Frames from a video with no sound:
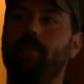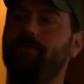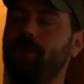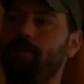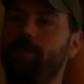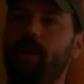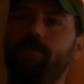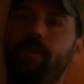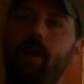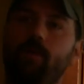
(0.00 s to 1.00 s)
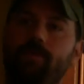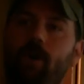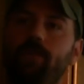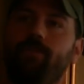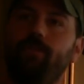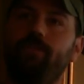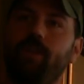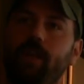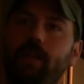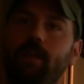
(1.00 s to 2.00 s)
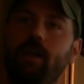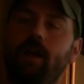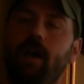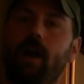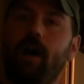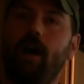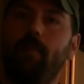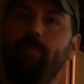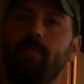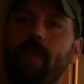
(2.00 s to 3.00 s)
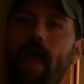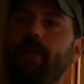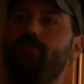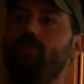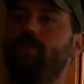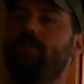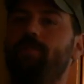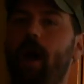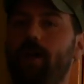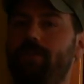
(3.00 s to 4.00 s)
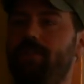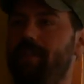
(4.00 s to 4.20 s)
on the flip side of that, we've also seen, um, as a response